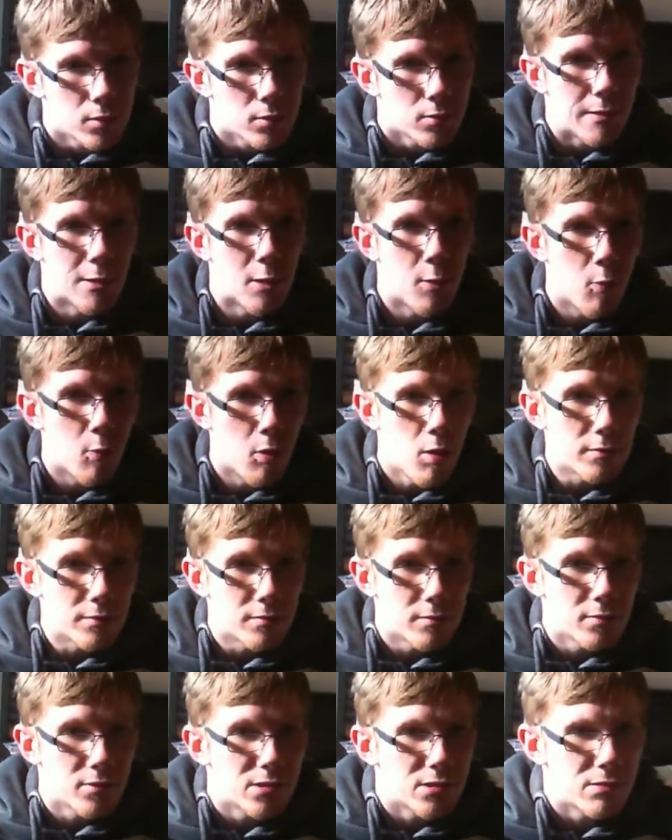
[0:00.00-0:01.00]
Do what I
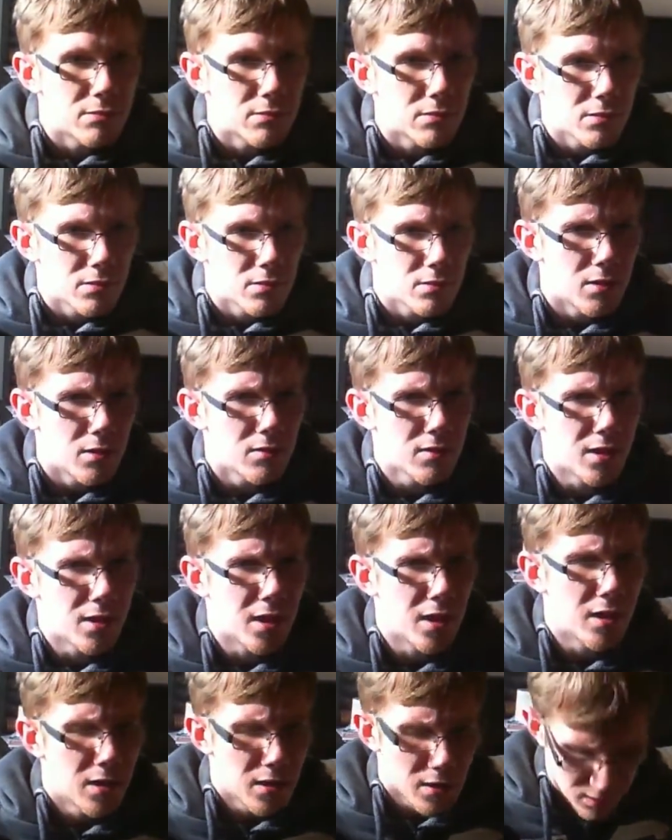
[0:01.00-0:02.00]
want. I don't
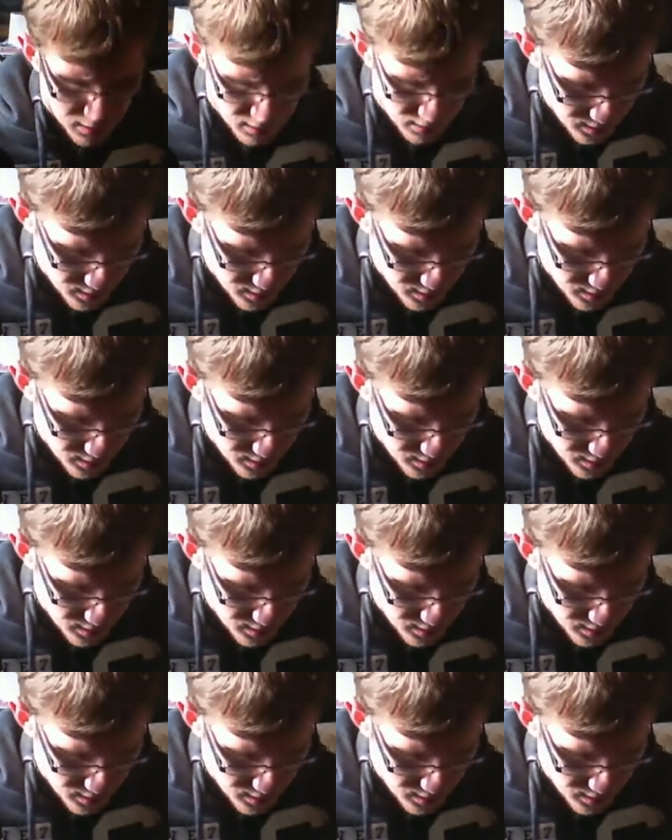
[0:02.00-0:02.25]
care.